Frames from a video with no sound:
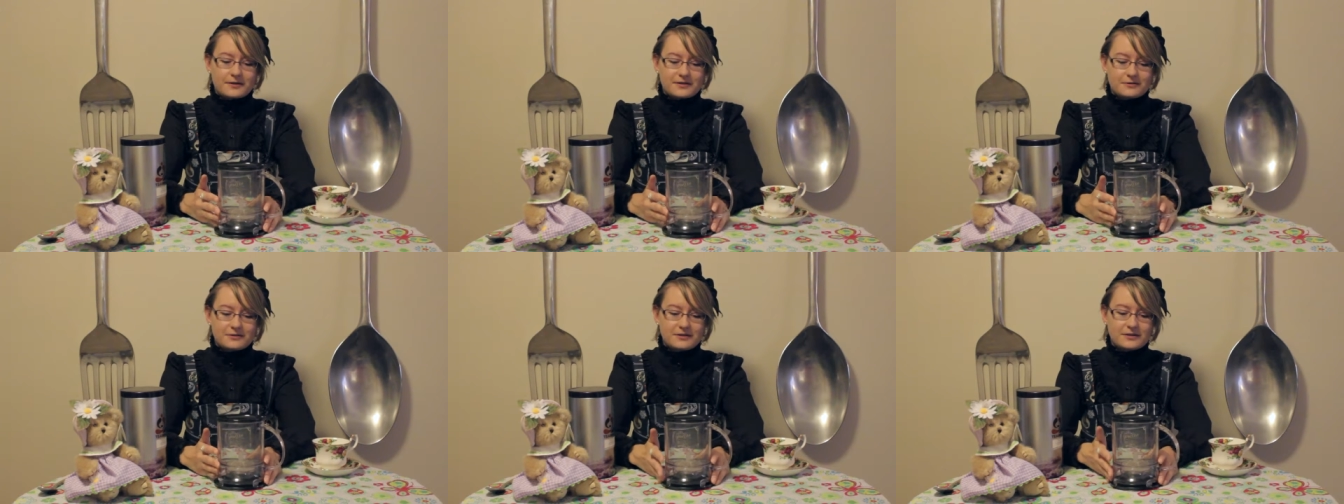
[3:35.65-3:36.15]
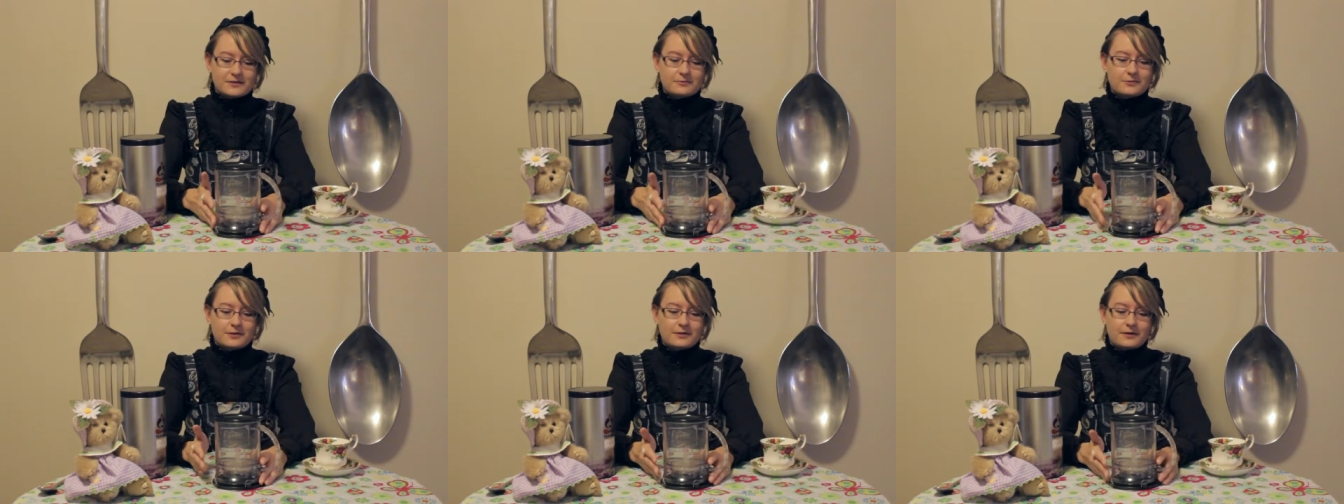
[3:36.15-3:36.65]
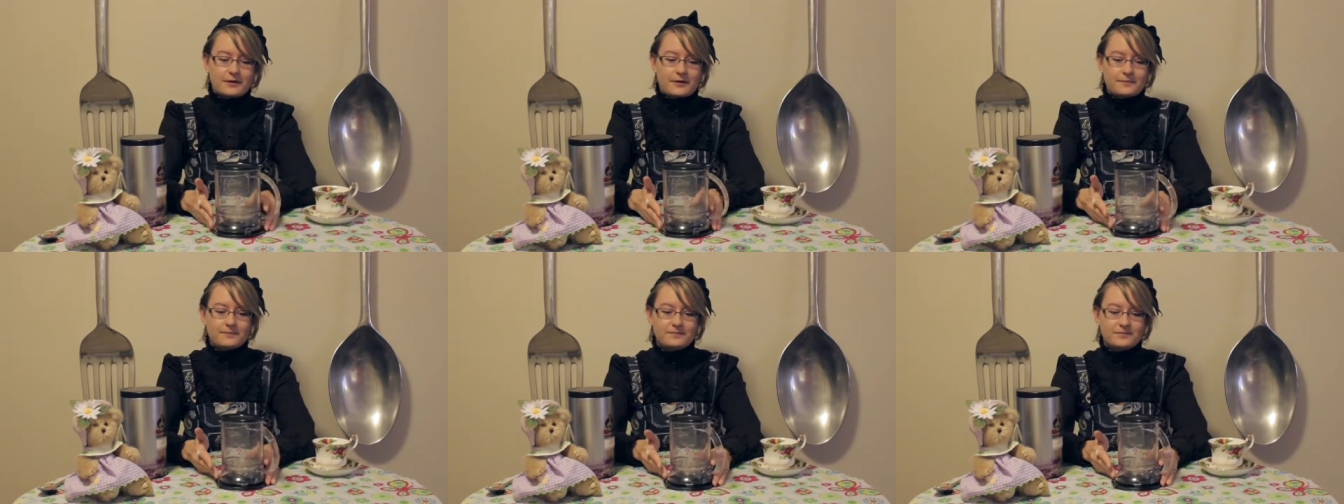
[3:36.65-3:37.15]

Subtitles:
associates were